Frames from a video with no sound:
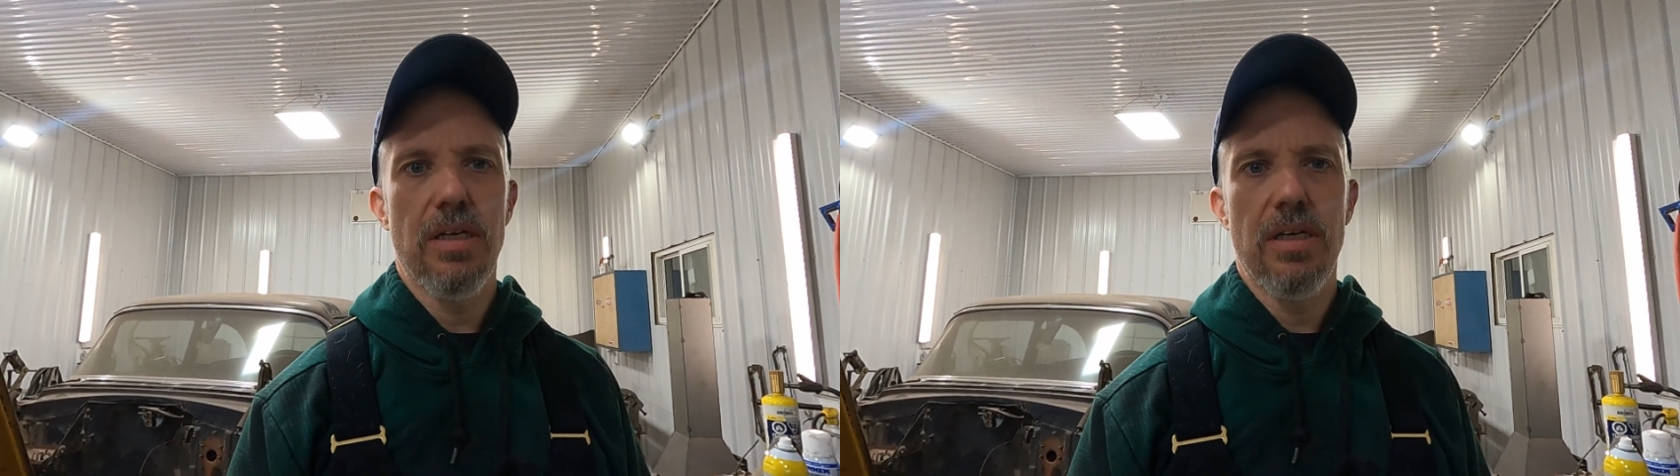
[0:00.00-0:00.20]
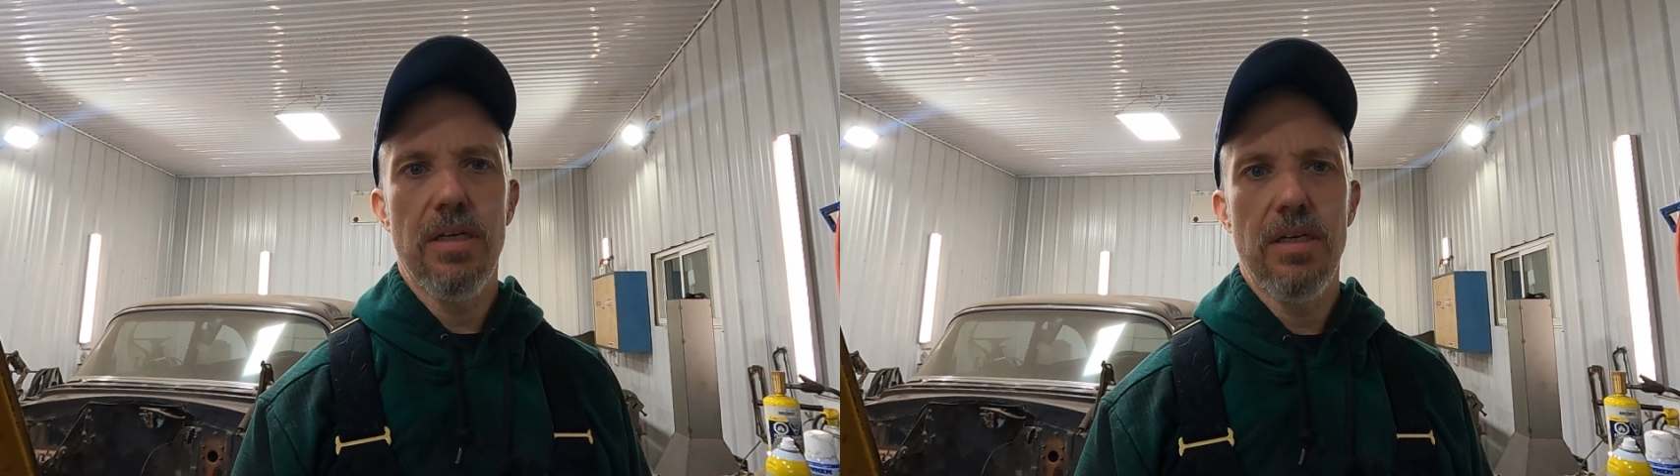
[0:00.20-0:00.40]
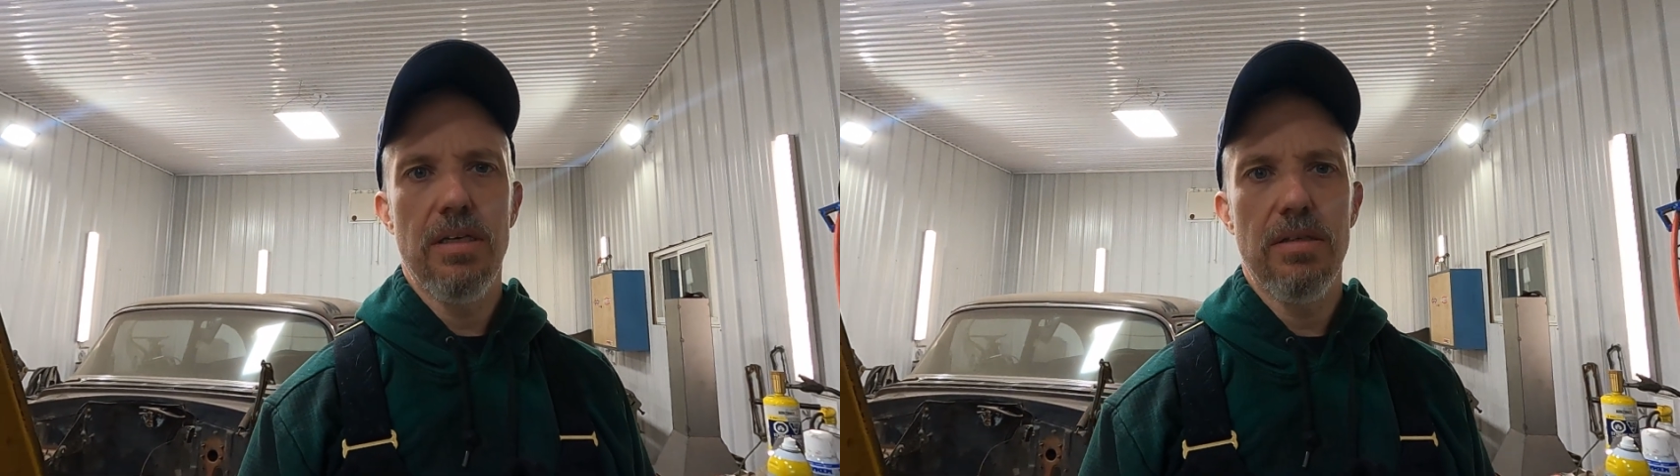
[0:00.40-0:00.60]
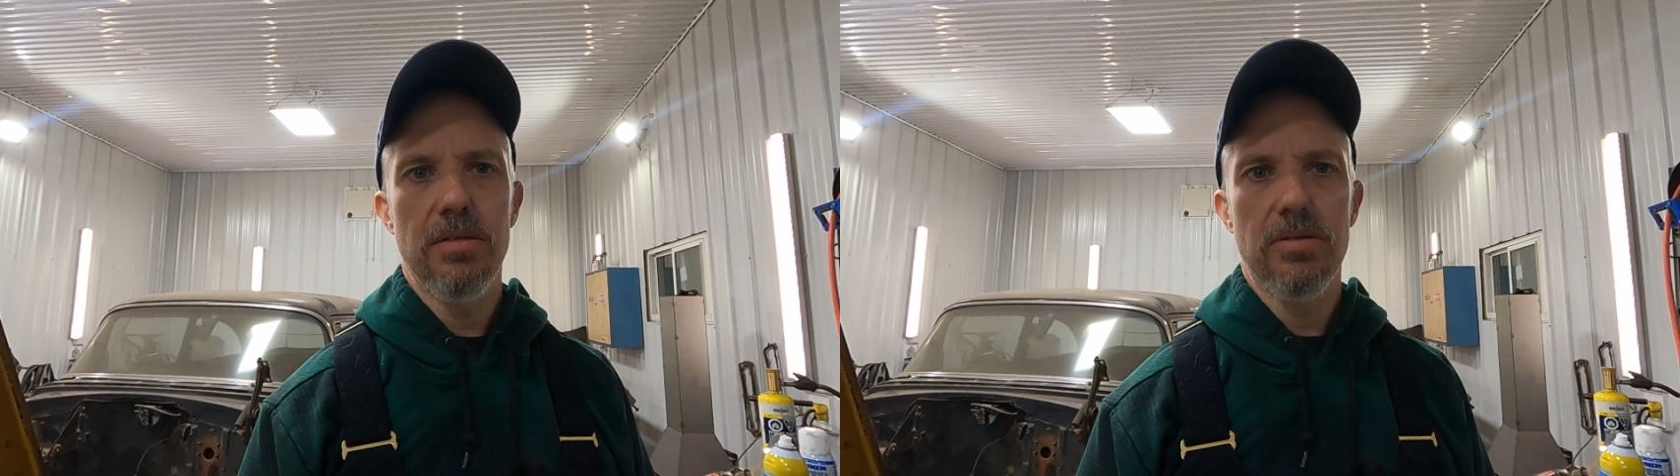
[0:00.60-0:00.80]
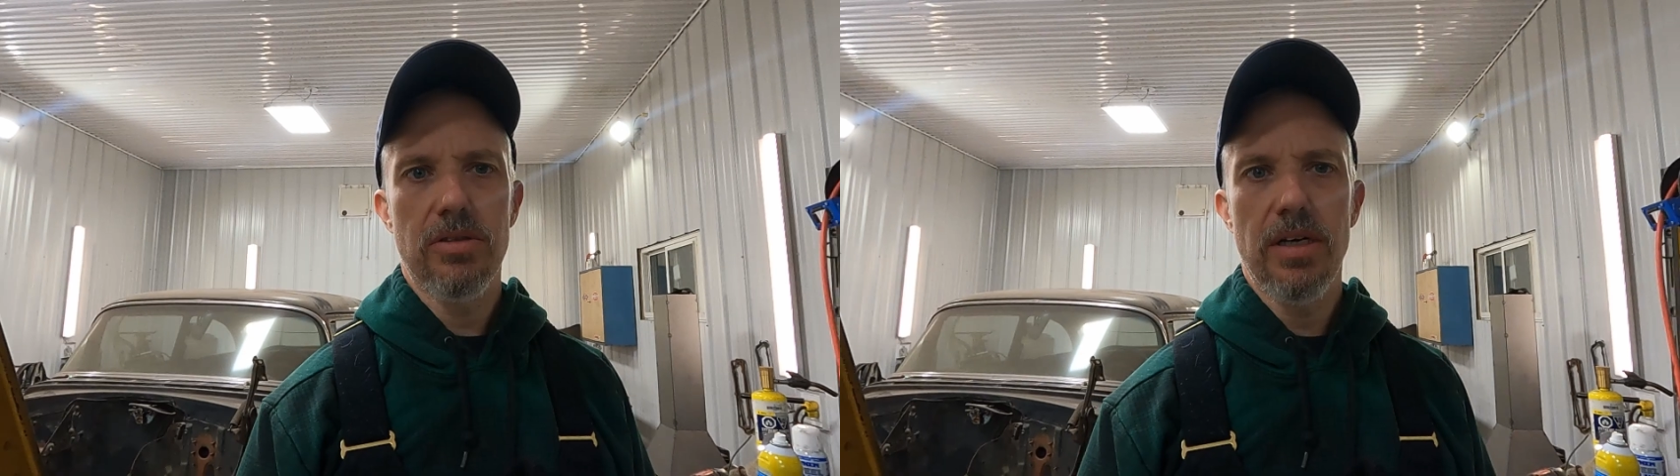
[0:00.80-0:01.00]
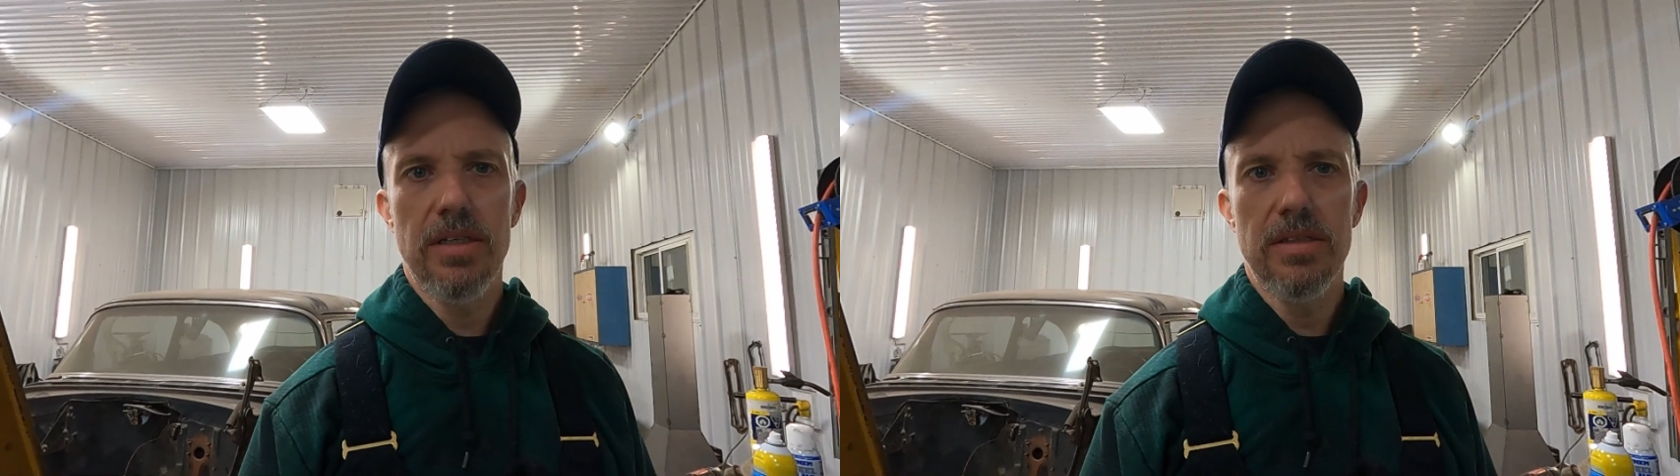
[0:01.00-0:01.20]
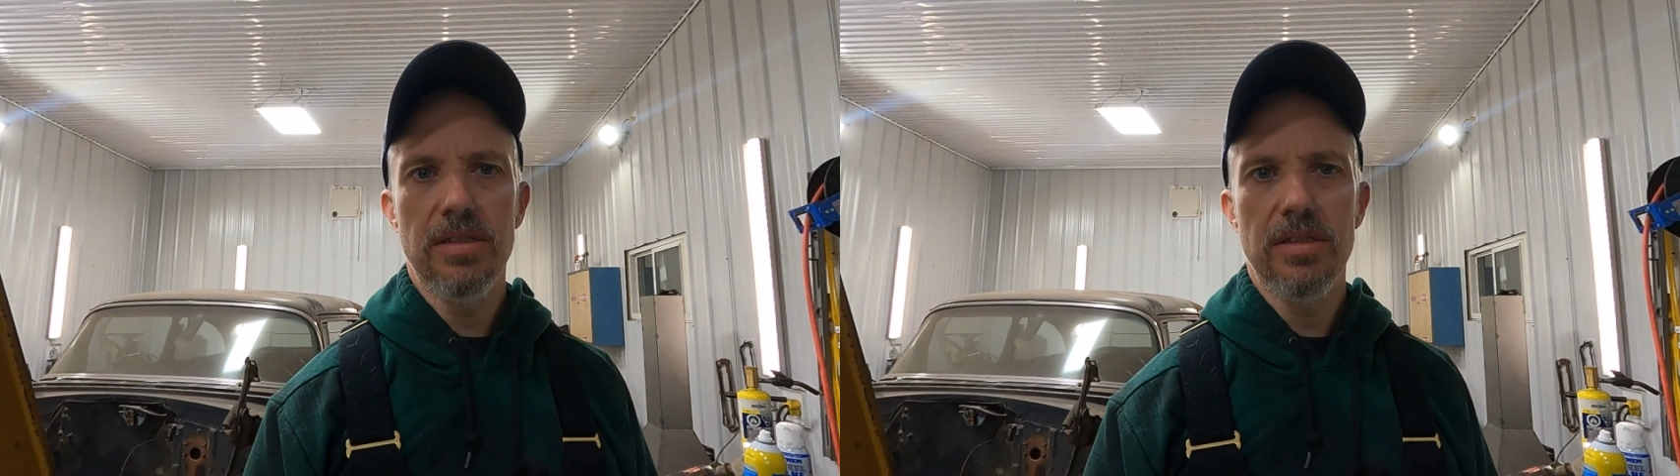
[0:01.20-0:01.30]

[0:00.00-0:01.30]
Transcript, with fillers: and trying to